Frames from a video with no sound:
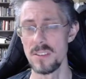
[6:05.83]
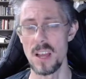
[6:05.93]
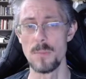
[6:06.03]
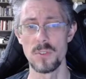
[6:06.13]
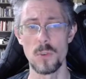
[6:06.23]

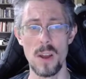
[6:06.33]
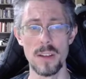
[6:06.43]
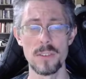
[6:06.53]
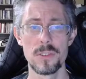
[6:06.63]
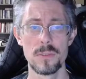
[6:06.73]
Thomas
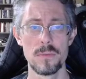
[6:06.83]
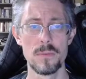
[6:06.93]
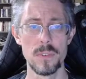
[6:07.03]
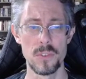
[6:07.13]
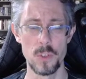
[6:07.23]
Aquinas.
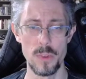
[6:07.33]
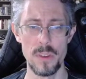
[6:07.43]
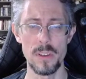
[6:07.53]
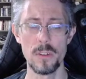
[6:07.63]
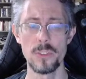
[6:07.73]
The Summa
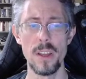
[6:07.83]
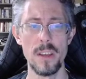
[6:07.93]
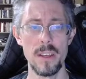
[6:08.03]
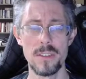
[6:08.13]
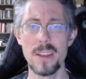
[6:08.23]
Theologiae
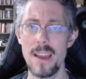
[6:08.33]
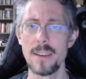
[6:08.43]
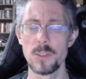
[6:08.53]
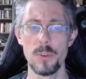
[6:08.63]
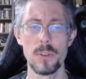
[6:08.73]
is a
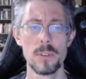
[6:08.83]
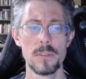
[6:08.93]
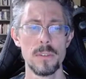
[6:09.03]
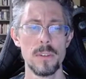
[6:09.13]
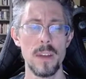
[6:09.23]
textbook,
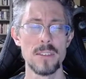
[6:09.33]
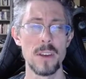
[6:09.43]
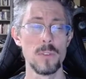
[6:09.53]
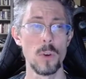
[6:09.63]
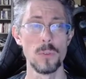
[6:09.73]
as
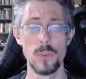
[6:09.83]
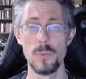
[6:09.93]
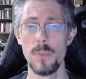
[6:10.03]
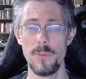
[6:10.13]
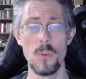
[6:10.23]
I've told you
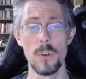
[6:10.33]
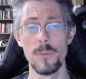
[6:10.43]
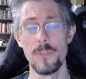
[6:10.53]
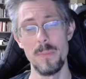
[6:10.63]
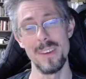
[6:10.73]
before,
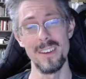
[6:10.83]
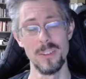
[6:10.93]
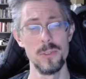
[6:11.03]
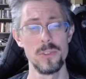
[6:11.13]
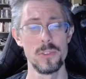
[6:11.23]
for
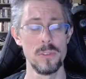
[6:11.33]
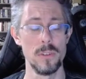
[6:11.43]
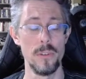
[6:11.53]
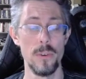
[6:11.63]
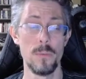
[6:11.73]
beginners,
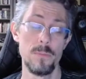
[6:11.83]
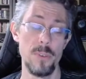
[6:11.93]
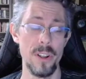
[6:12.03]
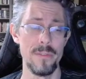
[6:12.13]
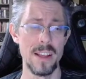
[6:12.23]
although
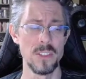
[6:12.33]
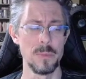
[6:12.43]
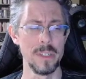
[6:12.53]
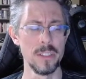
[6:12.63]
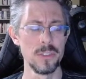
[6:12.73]
pretty advanced
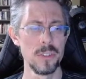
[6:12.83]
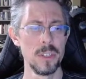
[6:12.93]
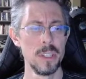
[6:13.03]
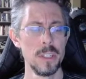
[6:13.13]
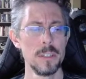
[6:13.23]
beginners.
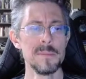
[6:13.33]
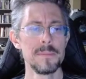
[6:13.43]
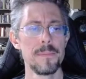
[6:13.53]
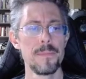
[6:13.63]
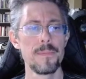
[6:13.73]

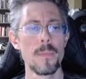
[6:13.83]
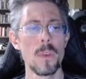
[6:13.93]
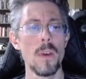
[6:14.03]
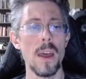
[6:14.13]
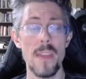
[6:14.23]

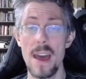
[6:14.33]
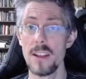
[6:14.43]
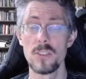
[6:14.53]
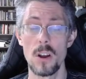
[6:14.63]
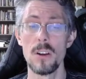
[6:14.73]
And
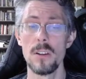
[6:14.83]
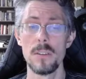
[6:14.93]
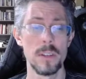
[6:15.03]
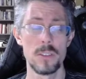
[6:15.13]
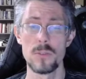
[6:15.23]

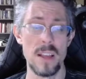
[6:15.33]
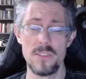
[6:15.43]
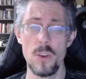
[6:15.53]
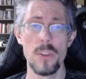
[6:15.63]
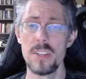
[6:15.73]
that's
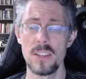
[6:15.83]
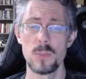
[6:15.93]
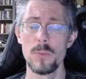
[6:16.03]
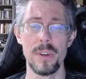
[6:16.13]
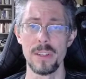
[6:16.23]
the only text
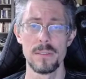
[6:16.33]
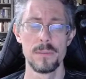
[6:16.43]
we're reading.